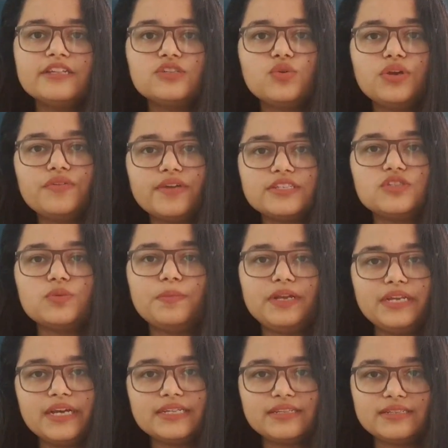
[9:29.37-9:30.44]
So
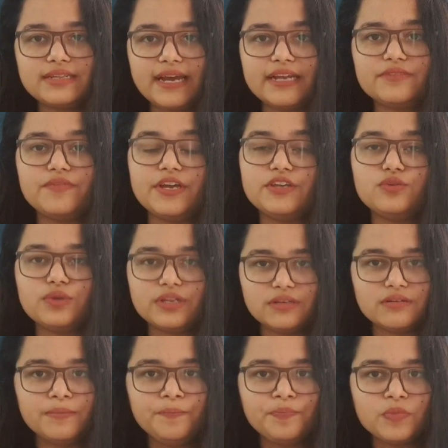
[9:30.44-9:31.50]
Investopedia is a site where you
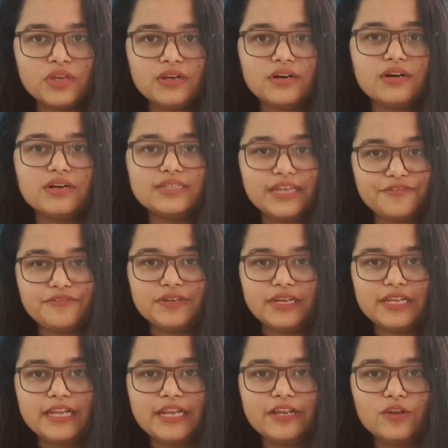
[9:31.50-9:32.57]
can
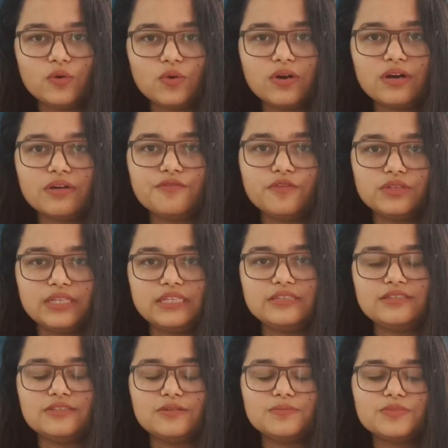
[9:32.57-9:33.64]
definitely look for
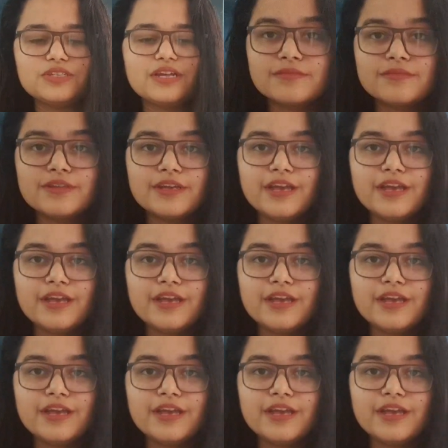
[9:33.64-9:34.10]
these terms.